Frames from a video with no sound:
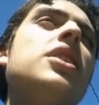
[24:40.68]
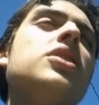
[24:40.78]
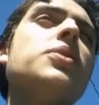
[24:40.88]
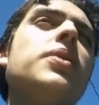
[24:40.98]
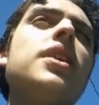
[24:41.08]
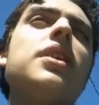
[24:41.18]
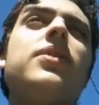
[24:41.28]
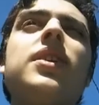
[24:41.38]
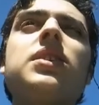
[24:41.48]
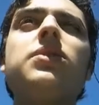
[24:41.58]
It's the one I can
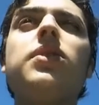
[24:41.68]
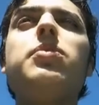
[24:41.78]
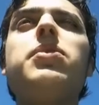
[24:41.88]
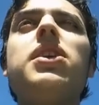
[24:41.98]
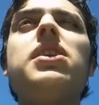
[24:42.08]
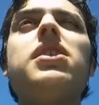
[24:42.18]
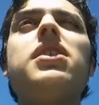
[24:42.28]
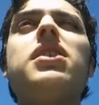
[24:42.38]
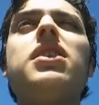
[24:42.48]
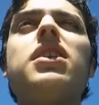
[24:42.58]
watch on repeat.